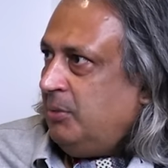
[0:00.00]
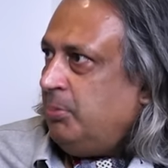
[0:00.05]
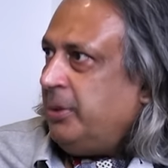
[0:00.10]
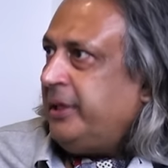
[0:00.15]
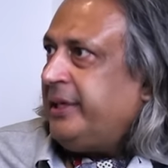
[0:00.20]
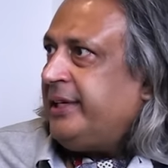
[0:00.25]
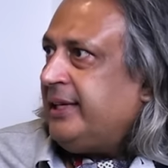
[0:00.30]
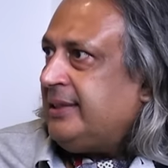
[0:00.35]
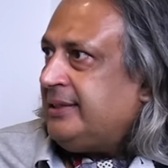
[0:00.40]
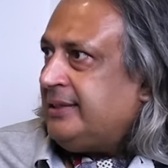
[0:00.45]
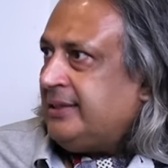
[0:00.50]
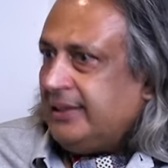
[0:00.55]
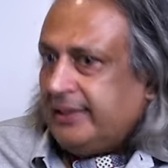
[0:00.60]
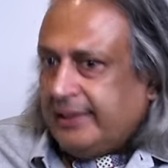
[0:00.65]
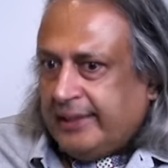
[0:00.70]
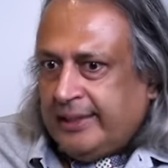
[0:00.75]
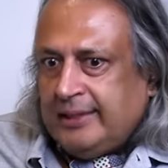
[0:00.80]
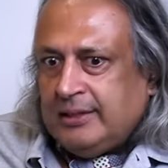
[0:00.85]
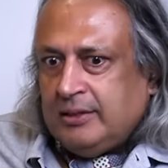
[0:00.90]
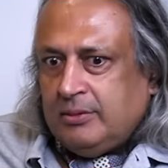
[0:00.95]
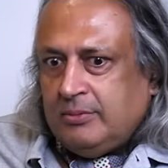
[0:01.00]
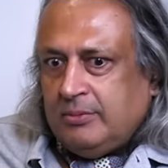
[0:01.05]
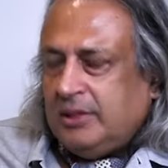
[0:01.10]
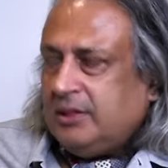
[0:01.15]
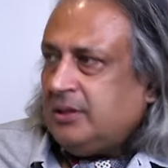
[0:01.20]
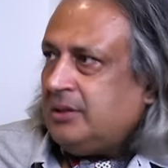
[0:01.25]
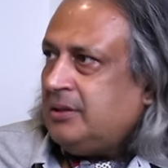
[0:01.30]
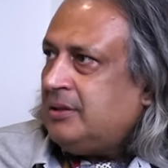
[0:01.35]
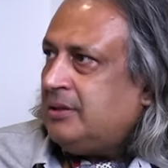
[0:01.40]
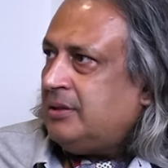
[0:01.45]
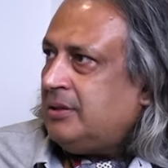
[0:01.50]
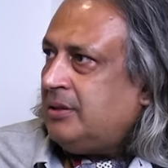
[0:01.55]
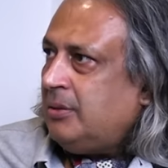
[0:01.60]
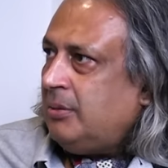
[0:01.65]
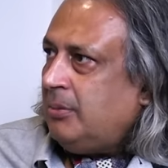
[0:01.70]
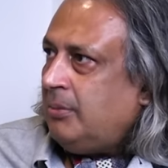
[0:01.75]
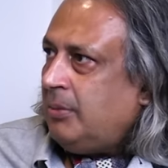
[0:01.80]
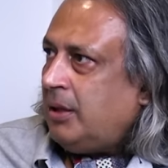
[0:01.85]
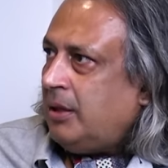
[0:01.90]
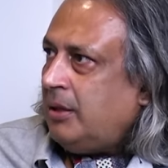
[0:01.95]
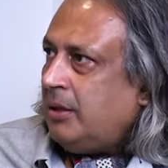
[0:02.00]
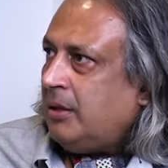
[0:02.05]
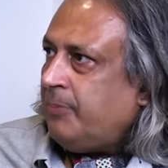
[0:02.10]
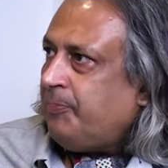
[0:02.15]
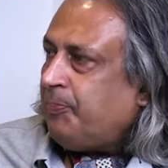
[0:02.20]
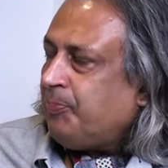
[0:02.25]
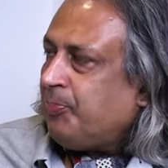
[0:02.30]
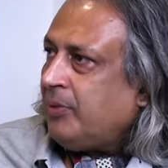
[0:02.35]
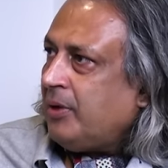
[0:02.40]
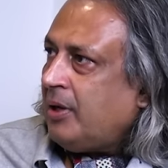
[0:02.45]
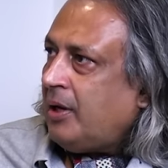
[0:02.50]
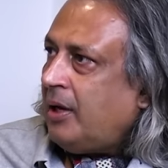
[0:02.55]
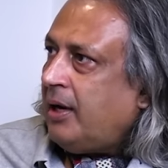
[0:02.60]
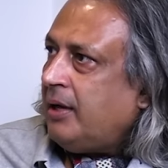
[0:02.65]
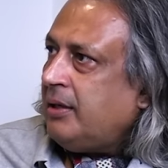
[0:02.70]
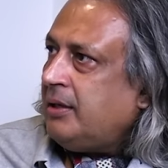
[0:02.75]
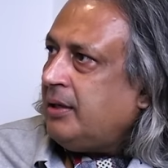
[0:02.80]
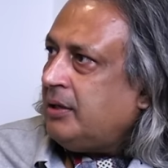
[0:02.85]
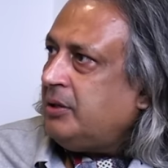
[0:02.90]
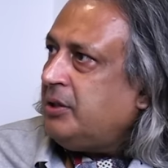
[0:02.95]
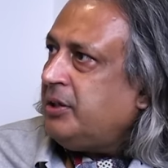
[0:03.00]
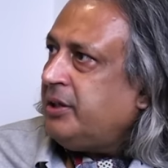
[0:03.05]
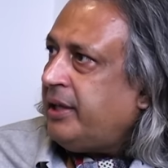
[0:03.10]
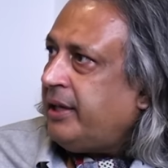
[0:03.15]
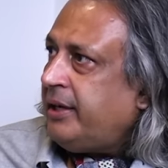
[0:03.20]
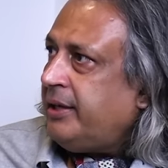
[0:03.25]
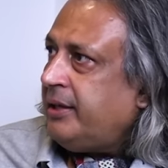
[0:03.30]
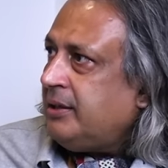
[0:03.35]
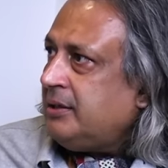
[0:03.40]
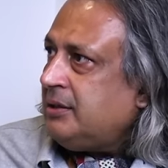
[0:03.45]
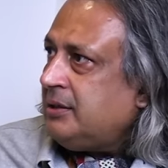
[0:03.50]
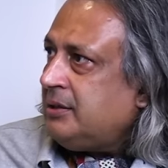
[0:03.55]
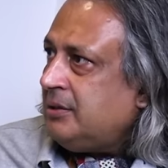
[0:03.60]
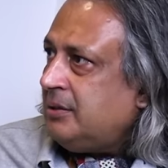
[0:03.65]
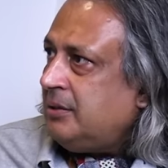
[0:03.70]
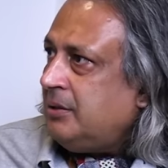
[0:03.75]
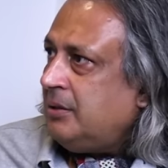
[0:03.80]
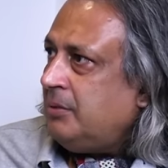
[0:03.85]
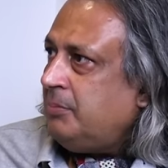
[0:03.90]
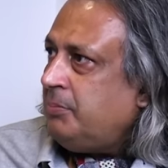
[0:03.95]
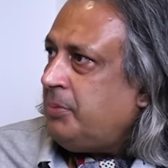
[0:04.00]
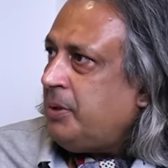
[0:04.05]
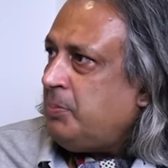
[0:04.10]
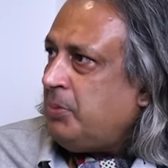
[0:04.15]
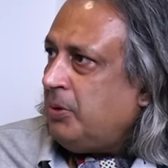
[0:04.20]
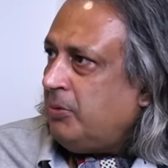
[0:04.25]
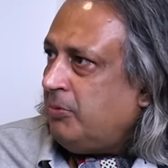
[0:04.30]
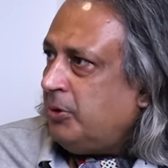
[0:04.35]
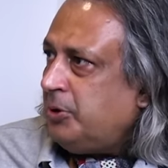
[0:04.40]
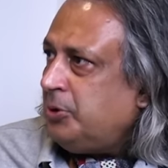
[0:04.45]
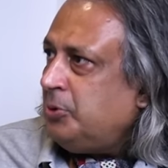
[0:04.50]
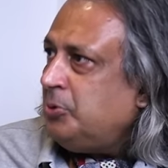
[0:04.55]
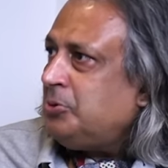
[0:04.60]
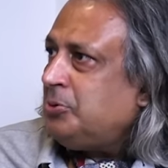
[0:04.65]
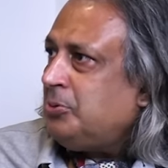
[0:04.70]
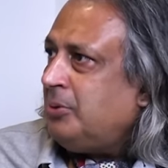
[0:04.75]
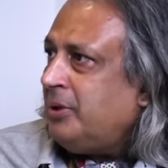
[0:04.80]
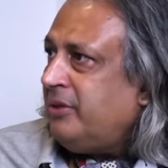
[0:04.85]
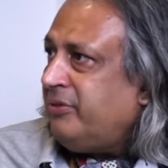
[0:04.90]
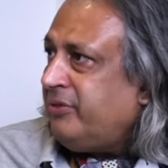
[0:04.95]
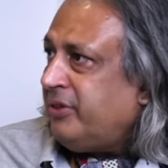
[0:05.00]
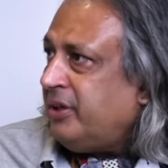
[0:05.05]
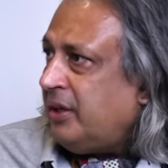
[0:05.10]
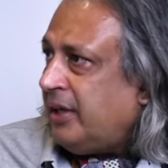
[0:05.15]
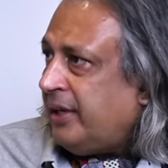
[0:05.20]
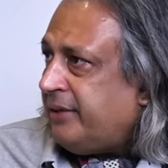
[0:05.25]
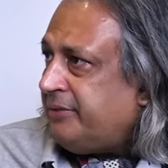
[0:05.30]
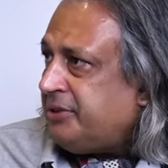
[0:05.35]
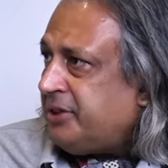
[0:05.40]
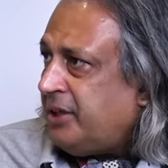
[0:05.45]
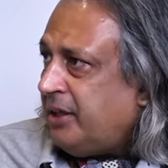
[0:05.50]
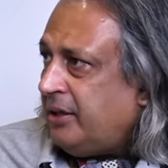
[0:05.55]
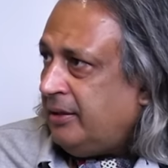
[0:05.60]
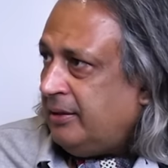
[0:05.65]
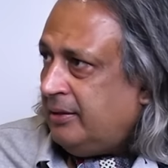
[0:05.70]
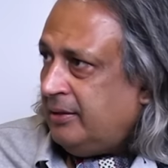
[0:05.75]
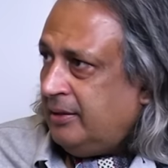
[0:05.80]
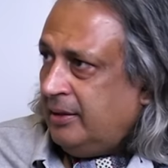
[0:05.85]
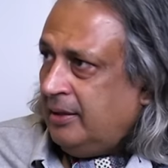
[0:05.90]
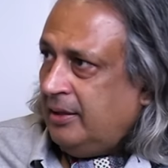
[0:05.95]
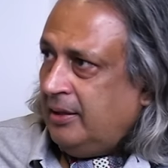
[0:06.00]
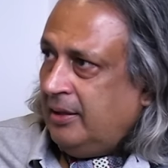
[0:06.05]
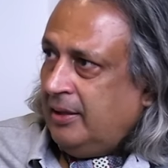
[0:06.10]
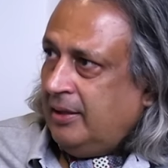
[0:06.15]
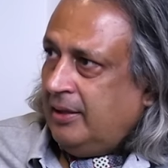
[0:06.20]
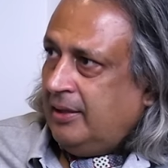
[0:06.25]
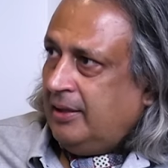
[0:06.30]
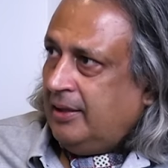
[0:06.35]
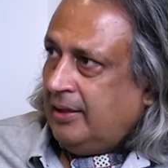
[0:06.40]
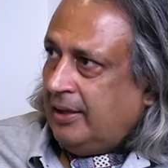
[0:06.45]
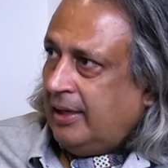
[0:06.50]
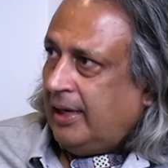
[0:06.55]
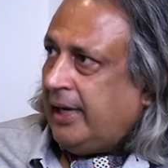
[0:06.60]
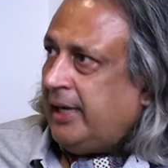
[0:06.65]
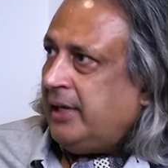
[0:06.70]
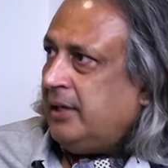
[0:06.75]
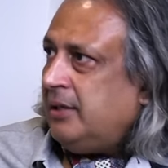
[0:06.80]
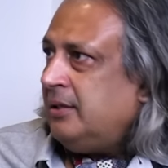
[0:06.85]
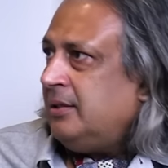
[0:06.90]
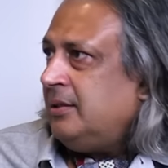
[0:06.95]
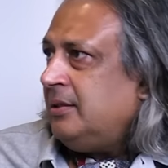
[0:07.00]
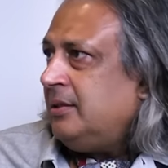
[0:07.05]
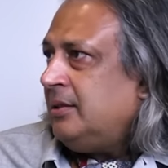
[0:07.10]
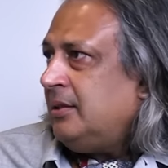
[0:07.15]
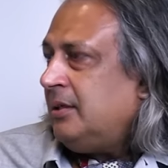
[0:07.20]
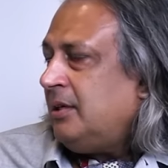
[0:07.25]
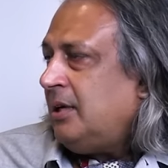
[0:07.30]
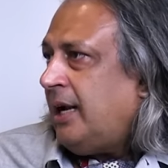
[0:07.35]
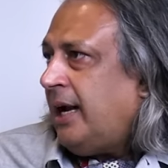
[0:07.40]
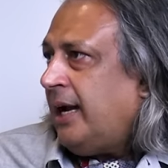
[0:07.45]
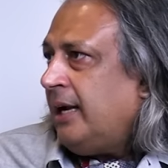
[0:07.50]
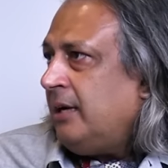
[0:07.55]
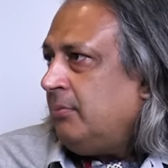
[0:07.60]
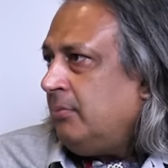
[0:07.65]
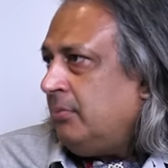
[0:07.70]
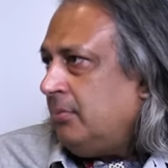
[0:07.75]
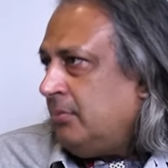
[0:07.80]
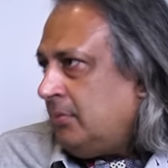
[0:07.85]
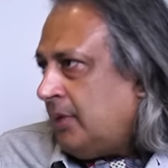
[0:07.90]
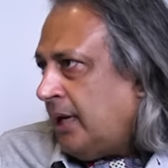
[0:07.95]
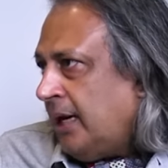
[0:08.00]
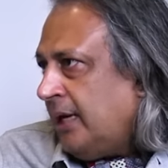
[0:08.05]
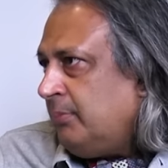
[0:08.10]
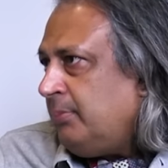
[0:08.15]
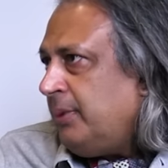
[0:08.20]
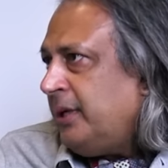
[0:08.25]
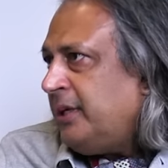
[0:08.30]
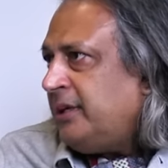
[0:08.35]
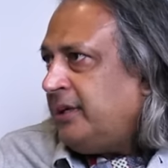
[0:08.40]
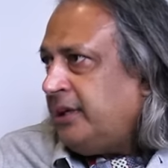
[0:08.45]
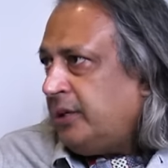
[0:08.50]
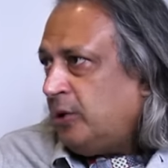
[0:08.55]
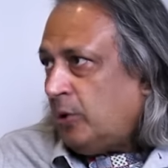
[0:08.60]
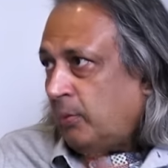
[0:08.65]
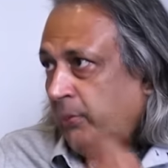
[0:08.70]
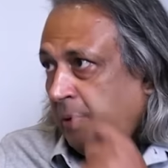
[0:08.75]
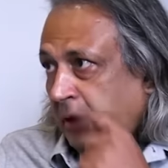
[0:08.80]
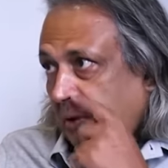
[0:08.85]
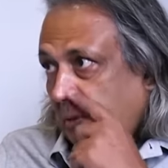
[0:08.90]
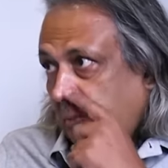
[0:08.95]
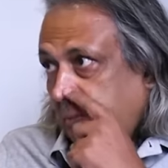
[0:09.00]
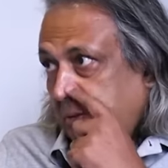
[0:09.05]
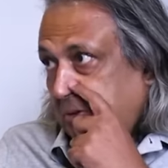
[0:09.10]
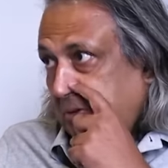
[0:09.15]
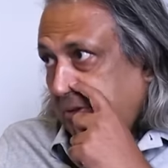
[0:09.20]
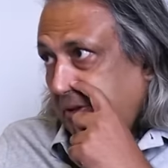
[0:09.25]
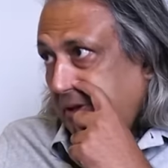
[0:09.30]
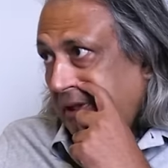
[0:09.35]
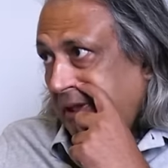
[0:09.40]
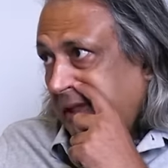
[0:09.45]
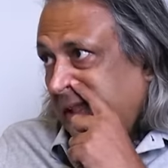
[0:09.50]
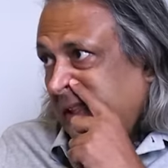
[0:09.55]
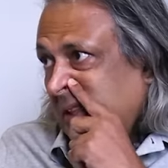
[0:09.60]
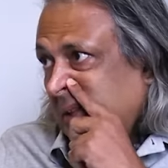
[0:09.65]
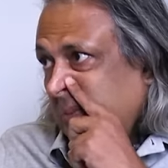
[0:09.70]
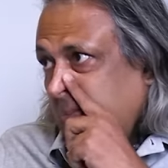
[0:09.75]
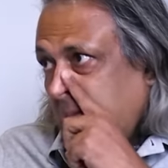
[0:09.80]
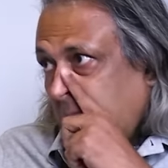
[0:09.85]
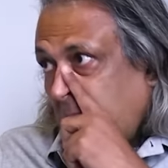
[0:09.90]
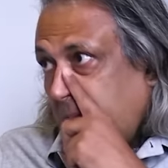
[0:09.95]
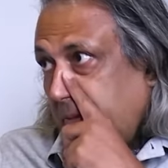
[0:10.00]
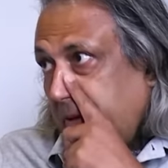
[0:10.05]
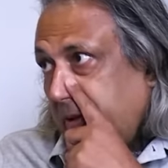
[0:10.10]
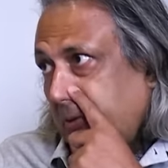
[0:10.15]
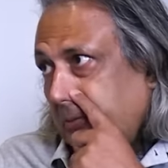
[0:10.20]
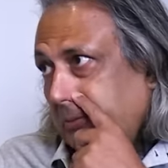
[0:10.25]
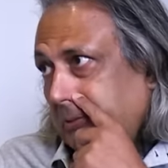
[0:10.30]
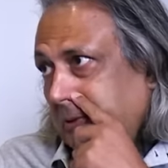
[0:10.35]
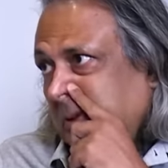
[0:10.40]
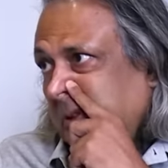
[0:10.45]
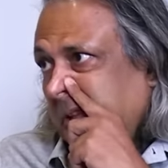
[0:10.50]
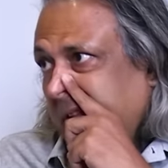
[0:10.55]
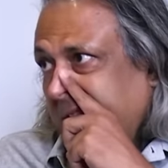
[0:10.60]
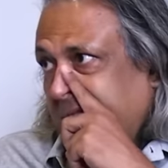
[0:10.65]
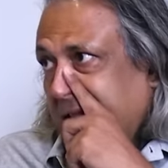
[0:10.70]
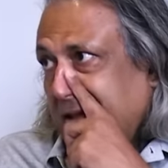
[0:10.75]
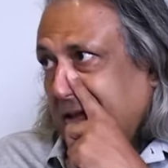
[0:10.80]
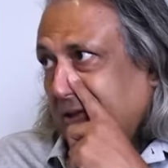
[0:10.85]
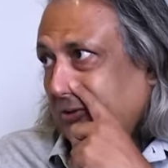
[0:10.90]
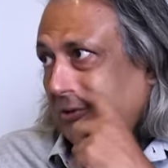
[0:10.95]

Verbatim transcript: But yes, cities, this, in other areas, people were used to a different lifestyle. And, so, that's kind of changed. And had better economic opportunities, employment opportunities.